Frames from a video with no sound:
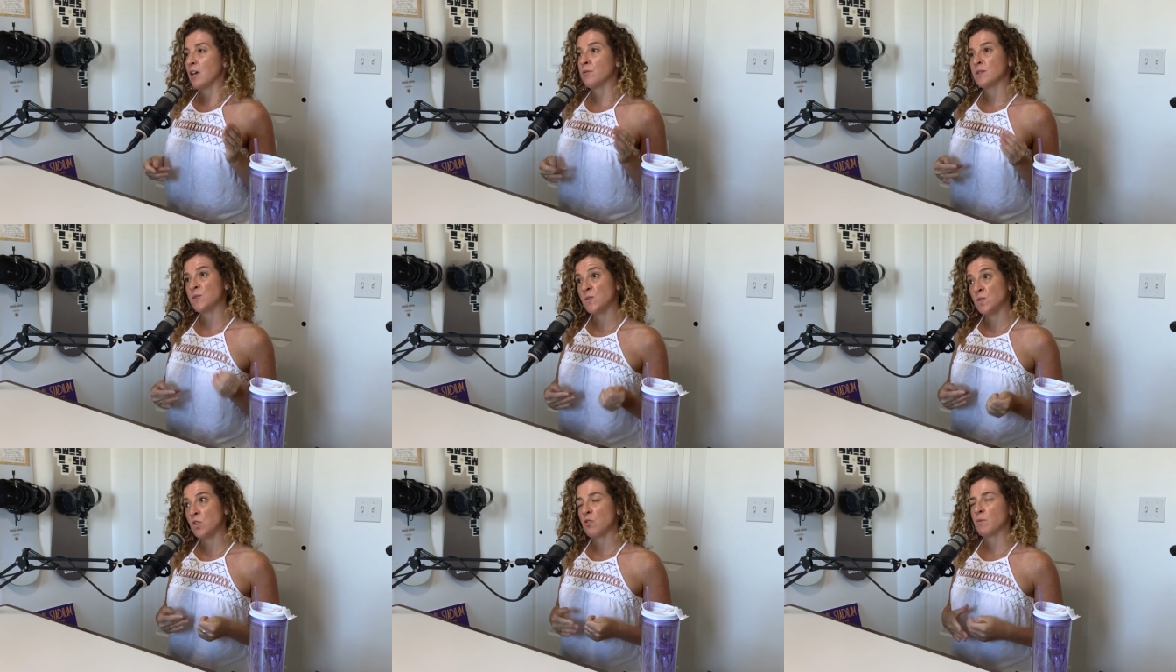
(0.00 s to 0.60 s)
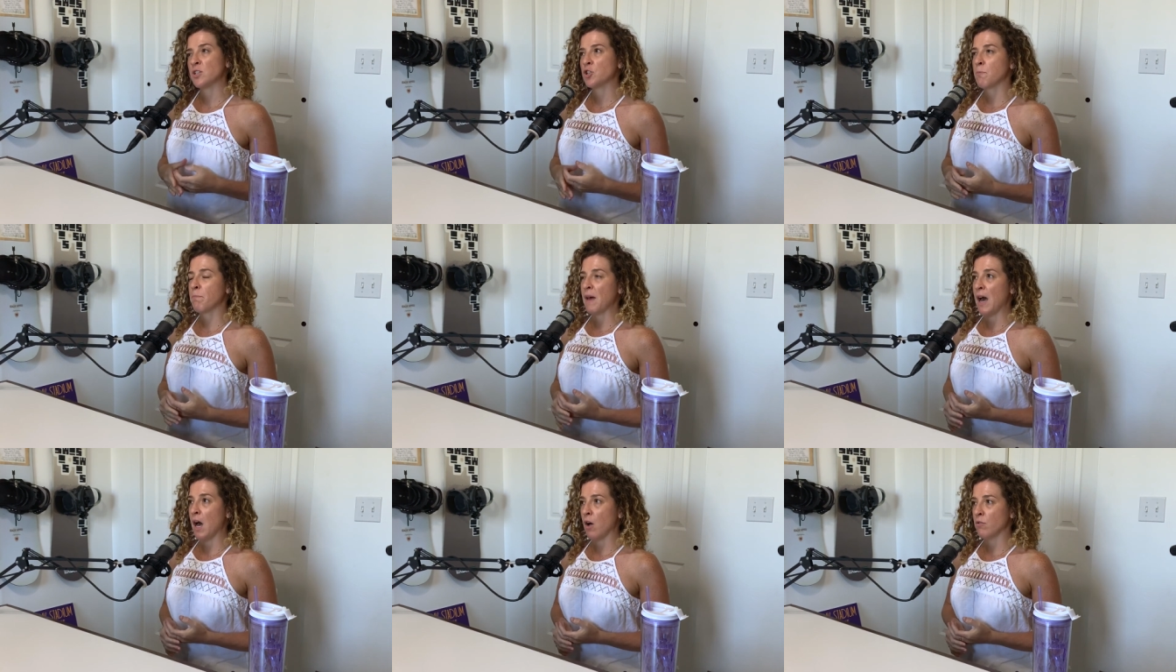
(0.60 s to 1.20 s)
it was so much
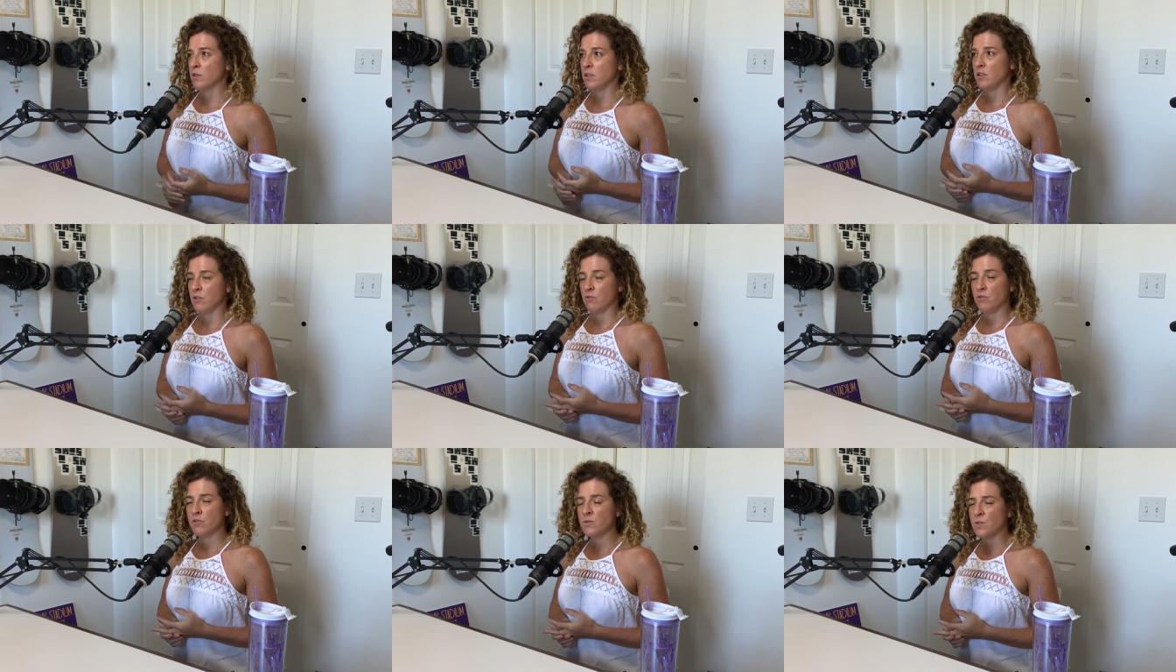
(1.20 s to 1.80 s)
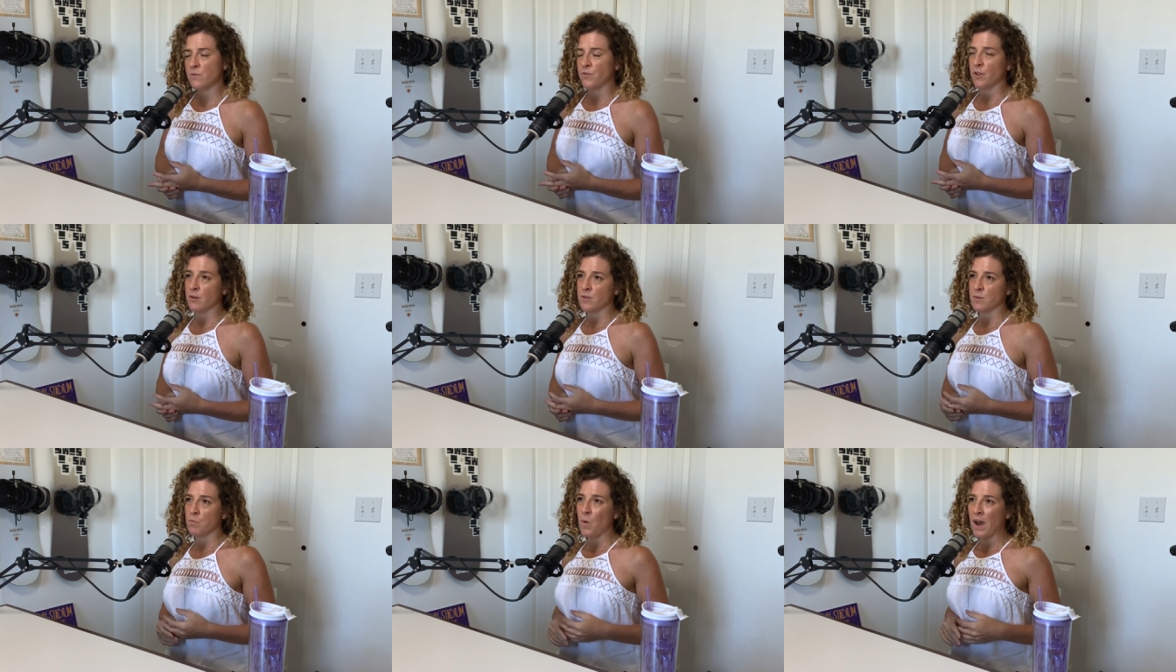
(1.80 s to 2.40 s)
about you know, user
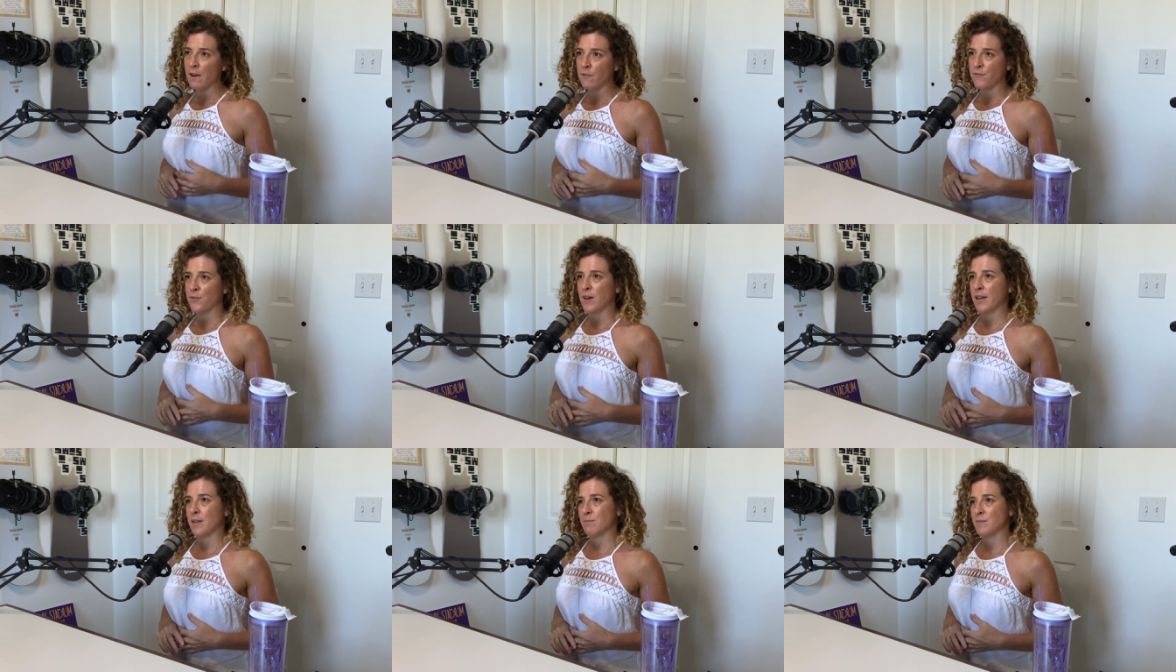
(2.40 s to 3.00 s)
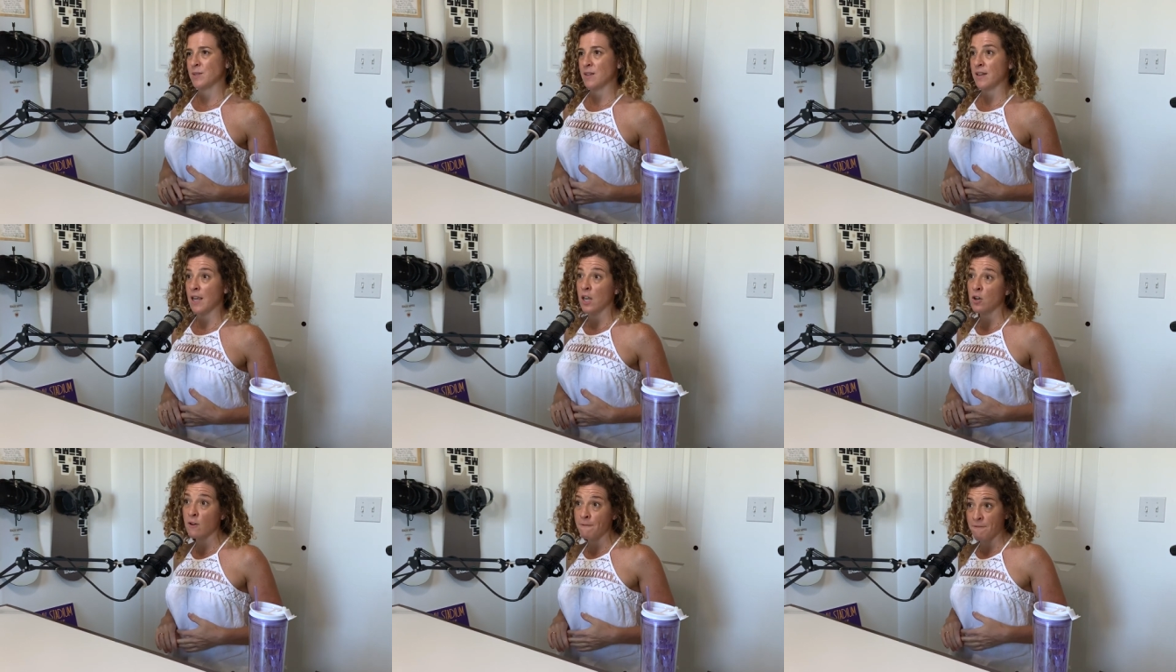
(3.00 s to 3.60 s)
flows and wireframes yeah.
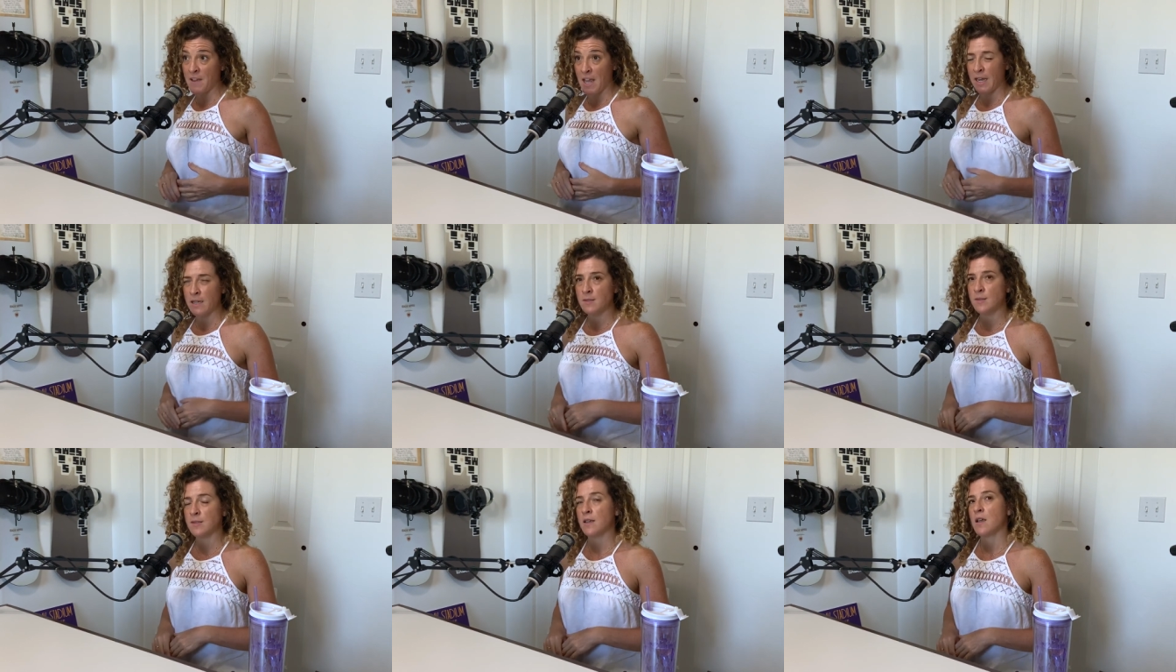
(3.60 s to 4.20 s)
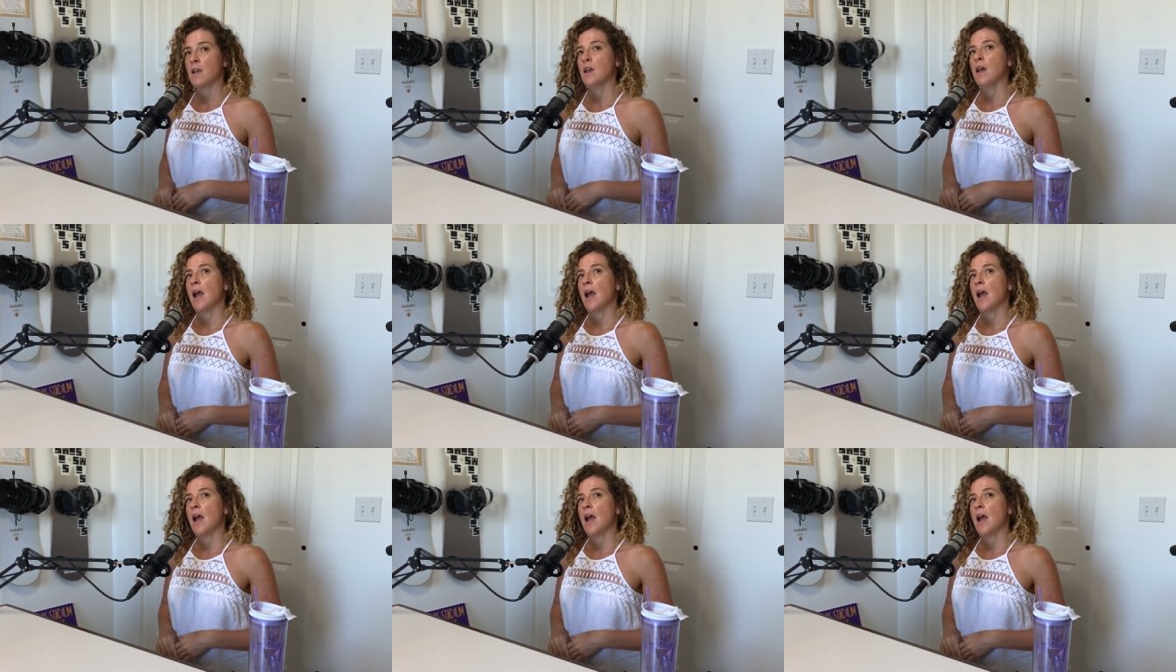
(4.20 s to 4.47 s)
and interface. Yep.